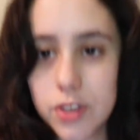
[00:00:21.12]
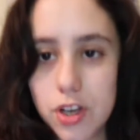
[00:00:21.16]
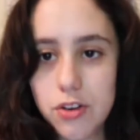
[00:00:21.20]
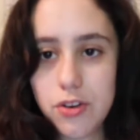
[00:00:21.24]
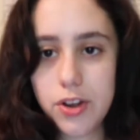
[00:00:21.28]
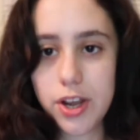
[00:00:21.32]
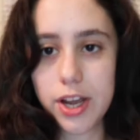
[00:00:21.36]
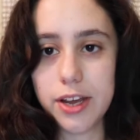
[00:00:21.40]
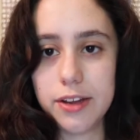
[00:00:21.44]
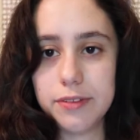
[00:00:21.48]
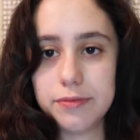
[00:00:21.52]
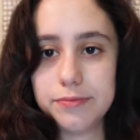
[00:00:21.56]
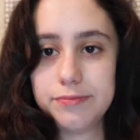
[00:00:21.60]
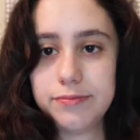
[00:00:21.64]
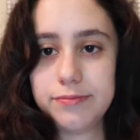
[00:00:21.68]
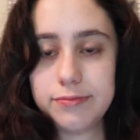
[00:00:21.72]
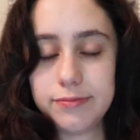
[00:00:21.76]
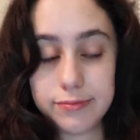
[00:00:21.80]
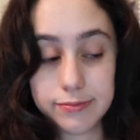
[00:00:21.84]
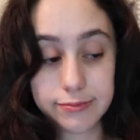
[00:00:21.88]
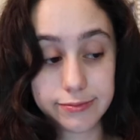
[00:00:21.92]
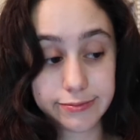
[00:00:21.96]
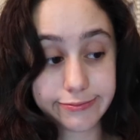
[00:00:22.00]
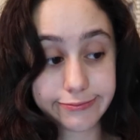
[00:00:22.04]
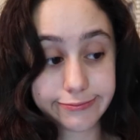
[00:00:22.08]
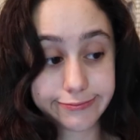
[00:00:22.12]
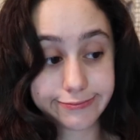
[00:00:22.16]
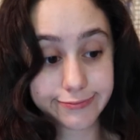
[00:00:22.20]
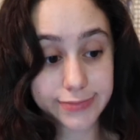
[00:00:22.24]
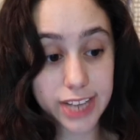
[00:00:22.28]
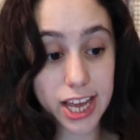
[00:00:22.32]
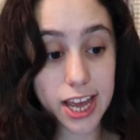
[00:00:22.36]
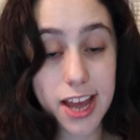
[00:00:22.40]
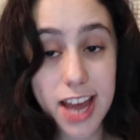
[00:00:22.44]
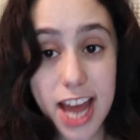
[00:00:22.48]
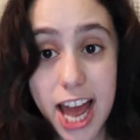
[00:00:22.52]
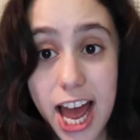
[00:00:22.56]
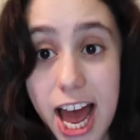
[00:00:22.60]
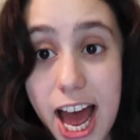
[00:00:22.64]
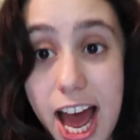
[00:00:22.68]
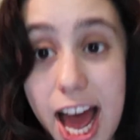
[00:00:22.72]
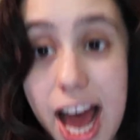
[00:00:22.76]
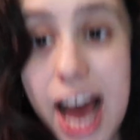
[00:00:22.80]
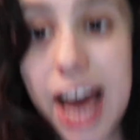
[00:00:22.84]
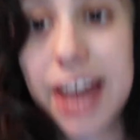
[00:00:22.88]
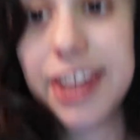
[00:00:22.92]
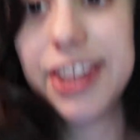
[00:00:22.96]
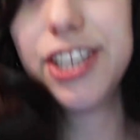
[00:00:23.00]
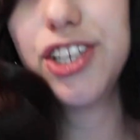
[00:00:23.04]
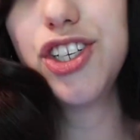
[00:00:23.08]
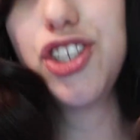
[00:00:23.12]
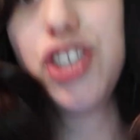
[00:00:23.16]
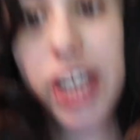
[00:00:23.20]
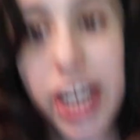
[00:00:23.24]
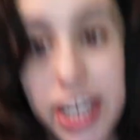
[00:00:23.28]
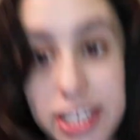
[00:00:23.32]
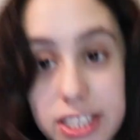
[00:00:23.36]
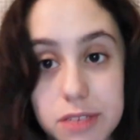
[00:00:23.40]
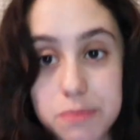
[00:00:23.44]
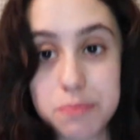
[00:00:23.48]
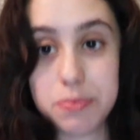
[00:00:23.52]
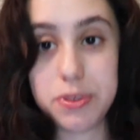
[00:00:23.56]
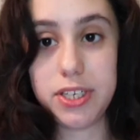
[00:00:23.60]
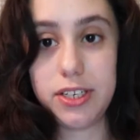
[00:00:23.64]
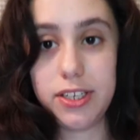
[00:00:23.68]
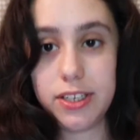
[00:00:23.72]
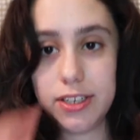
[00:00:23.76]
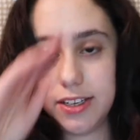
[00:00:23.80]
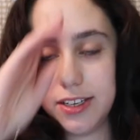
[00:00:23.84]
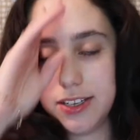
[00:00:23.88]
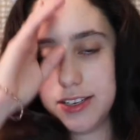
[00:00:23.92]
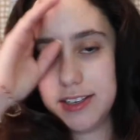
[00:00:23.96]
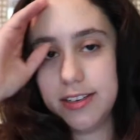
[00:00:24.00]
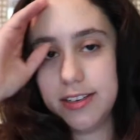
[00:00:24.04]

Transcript: Okay. I think she had to pee.